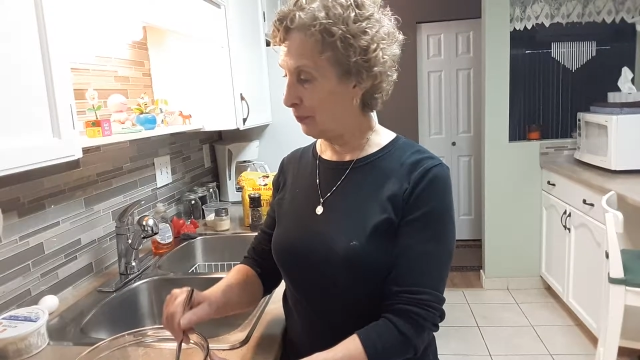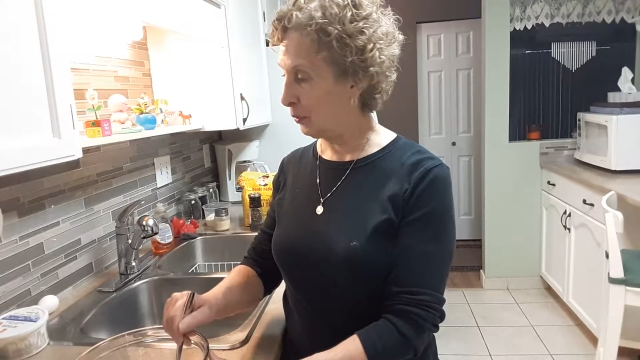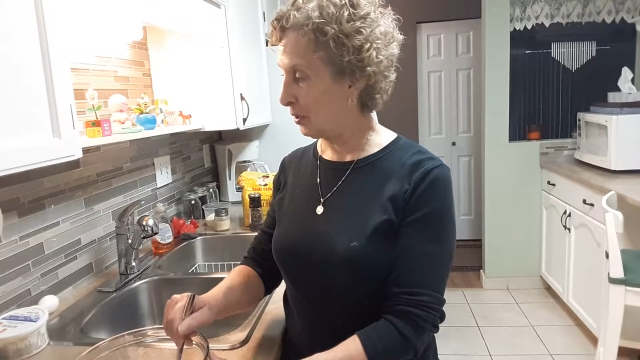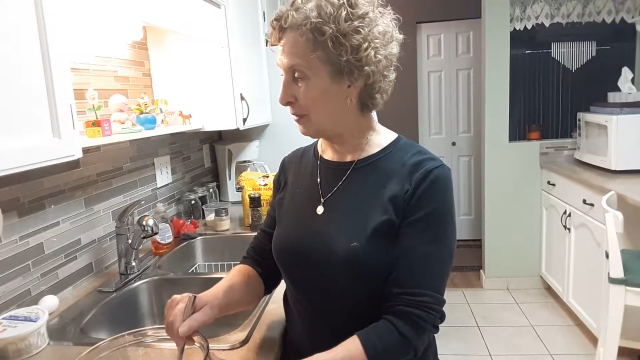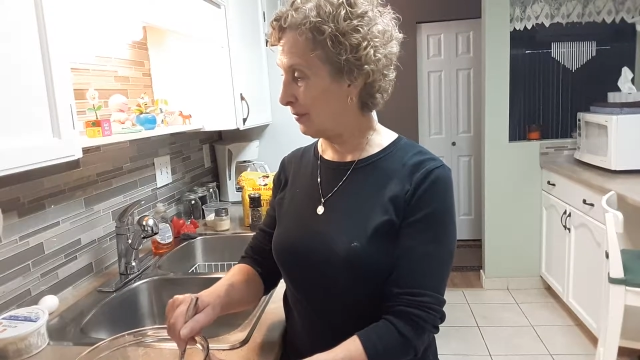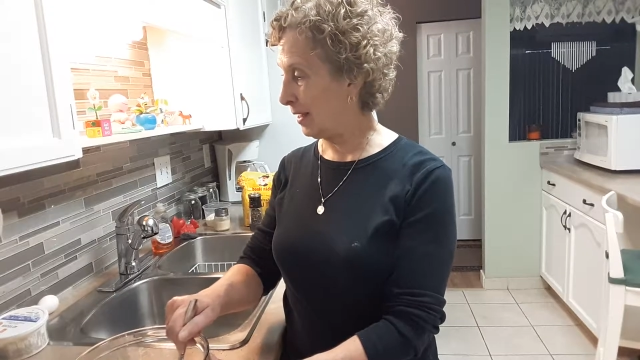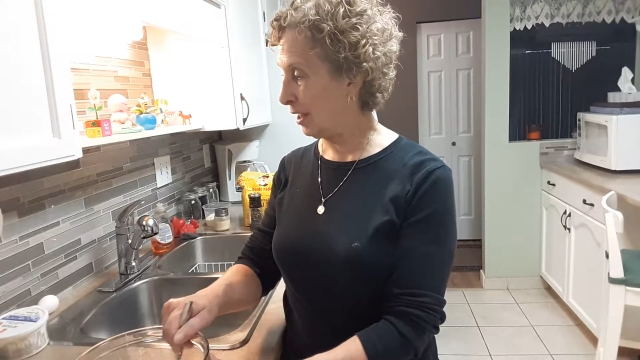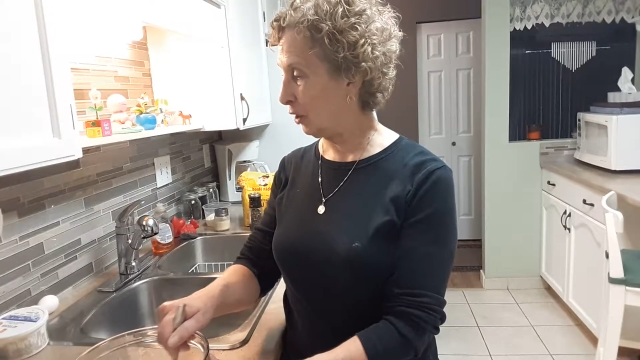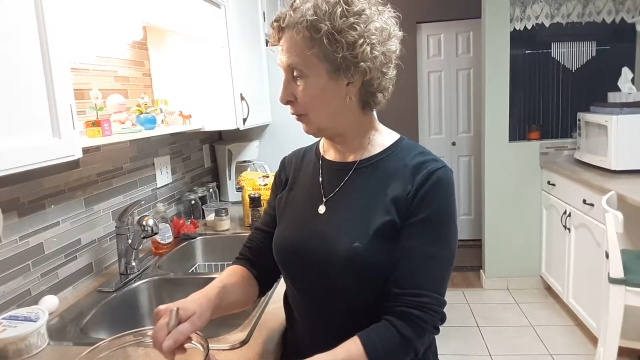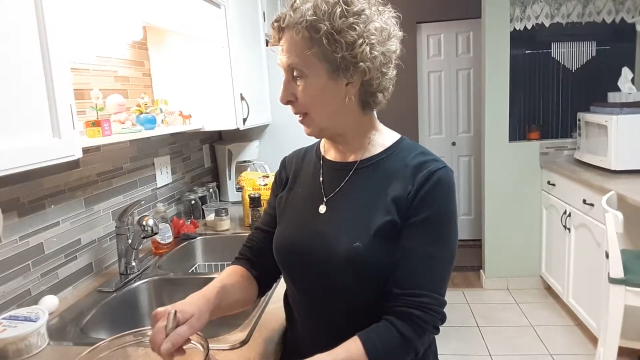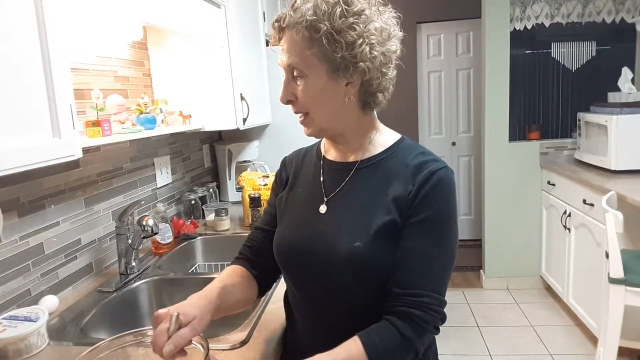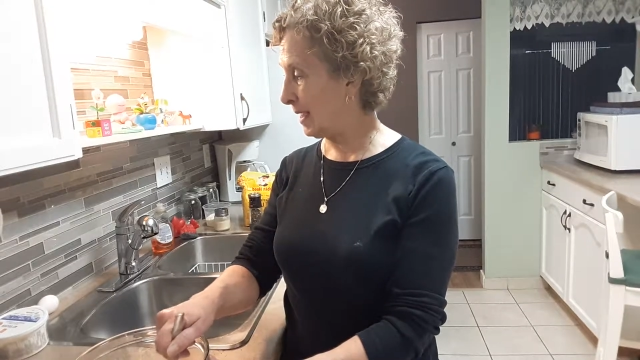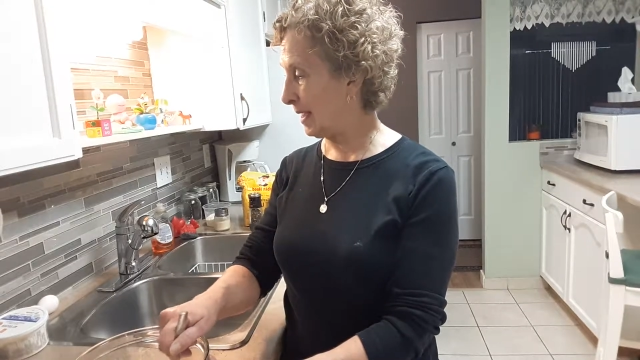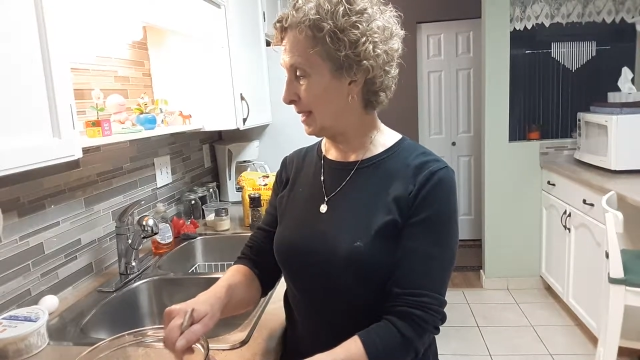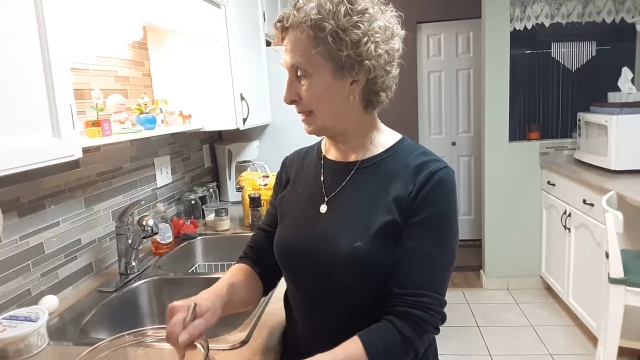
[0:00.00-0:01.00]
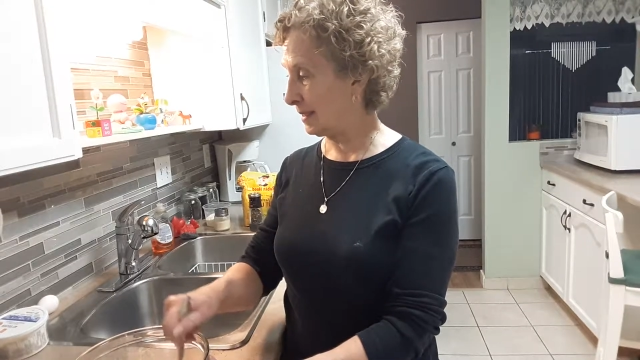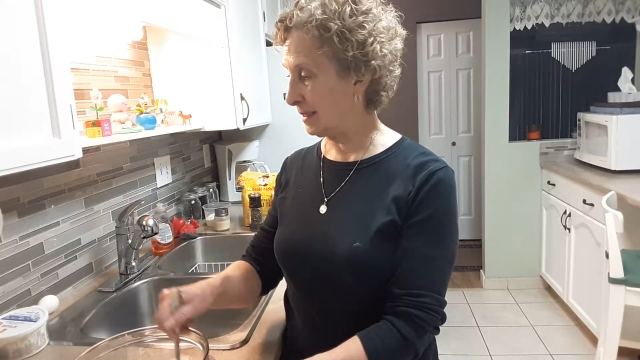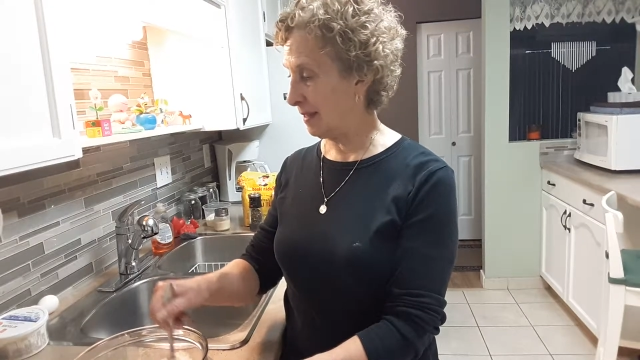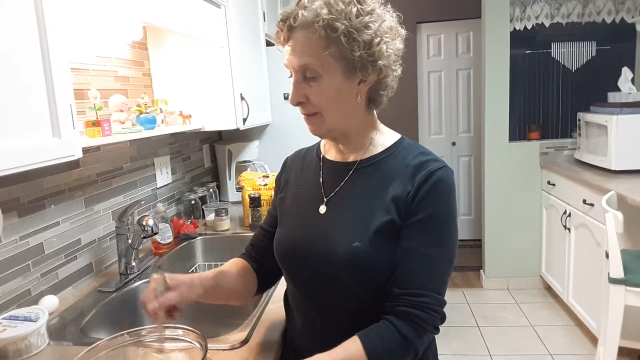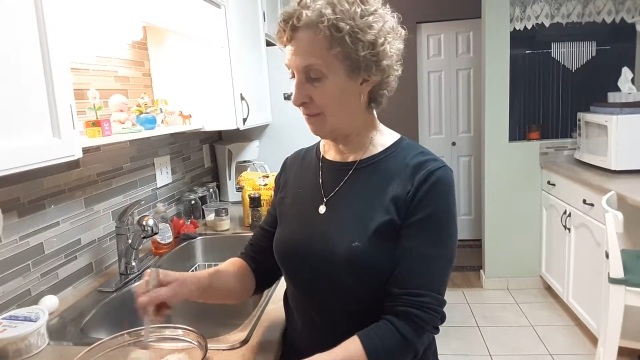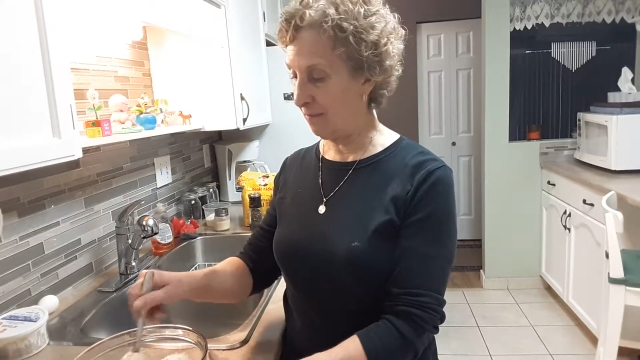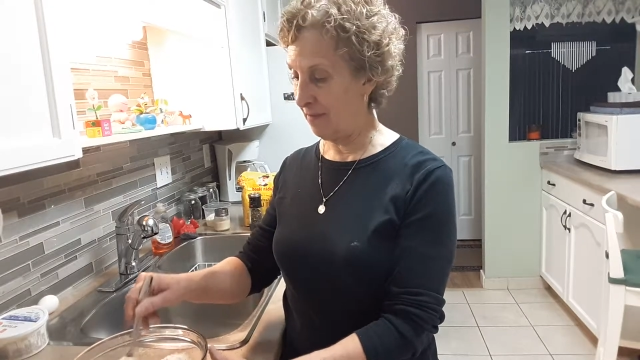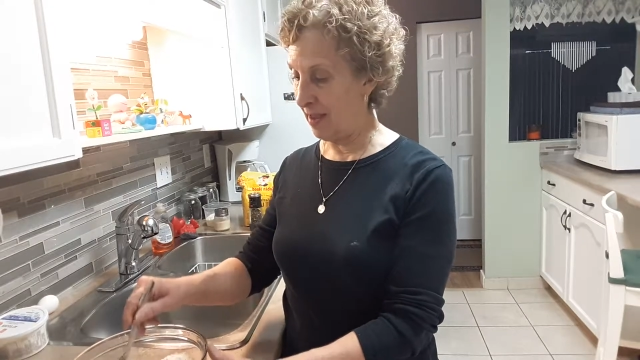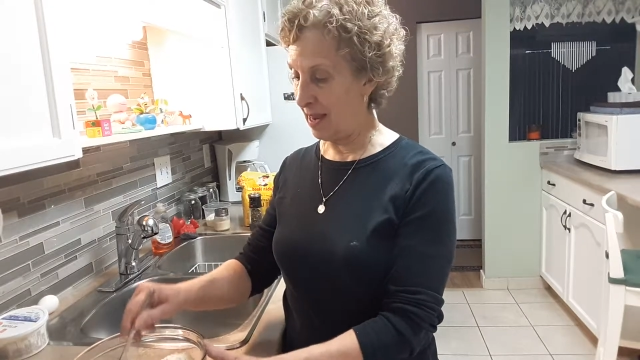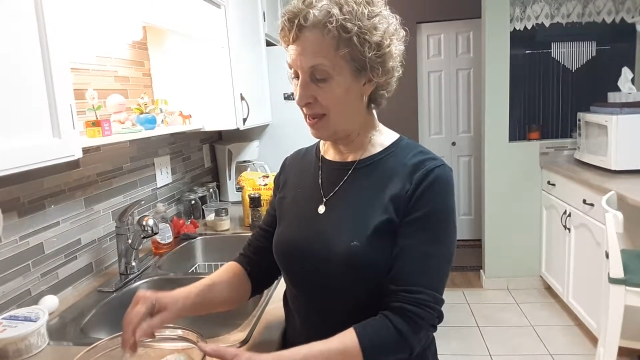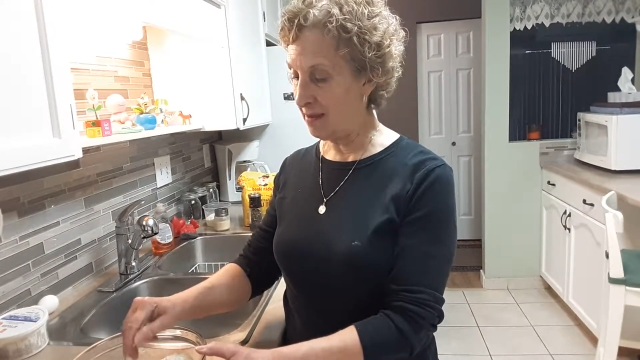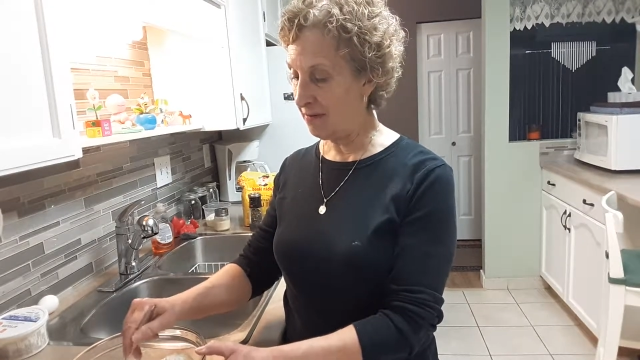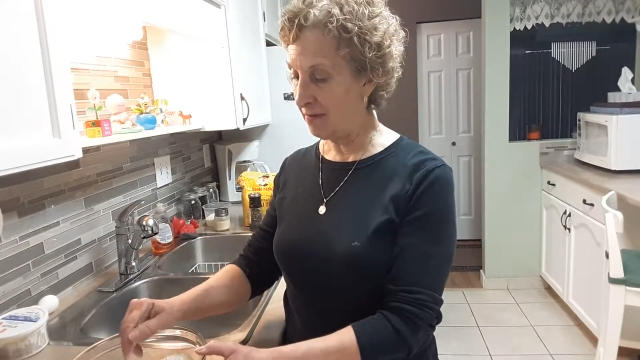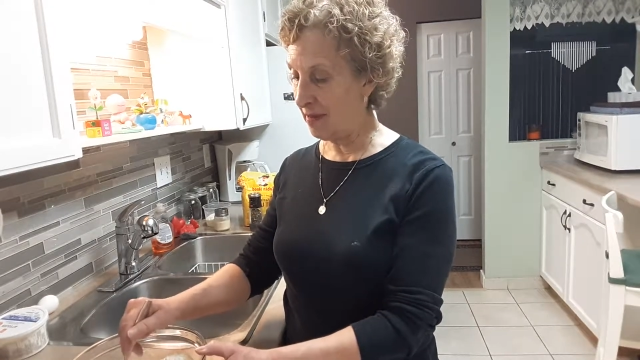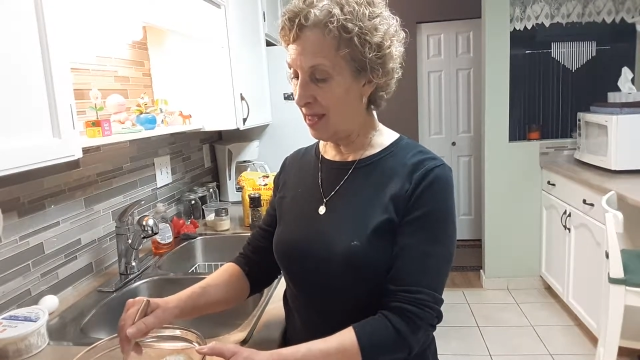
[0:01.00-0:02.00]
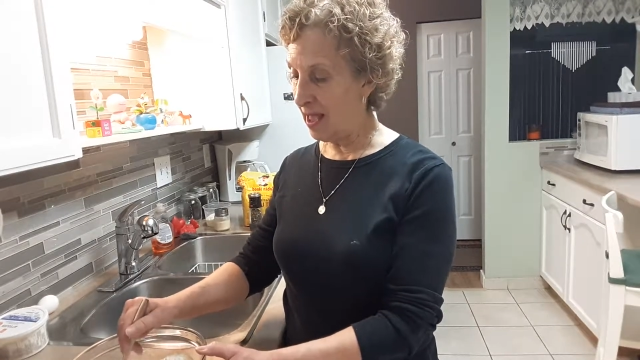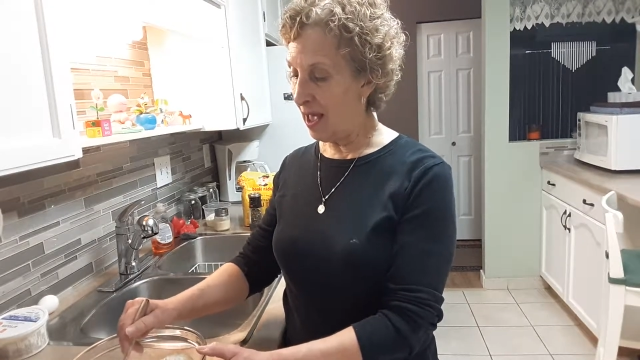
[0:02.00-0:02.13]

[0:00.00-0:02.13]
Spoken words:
putting the ingredients in, Faith.